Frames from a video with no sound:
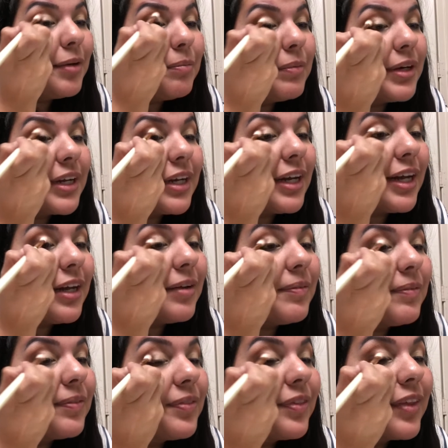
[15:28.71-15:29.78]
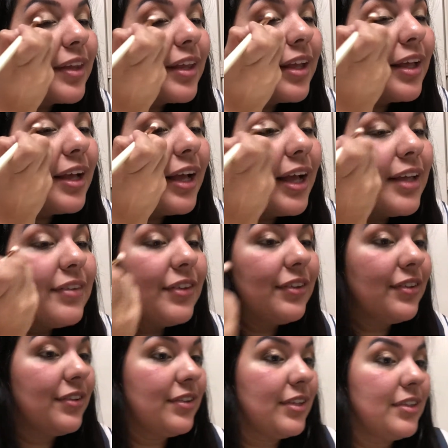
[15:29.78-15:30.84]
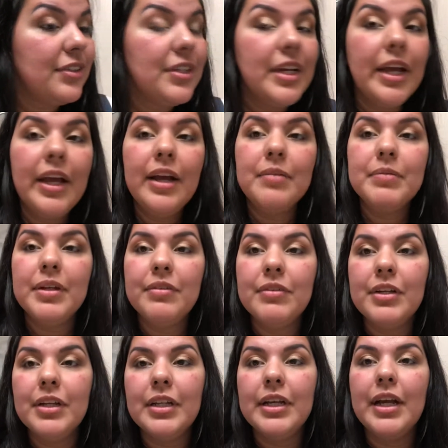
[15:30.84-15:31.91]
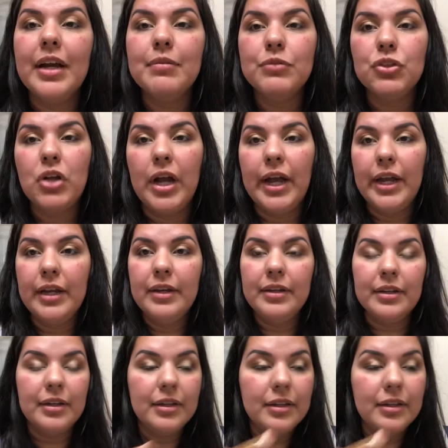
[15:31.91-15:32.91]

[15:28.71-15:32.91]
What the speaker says: But as you can see today, I'm trying to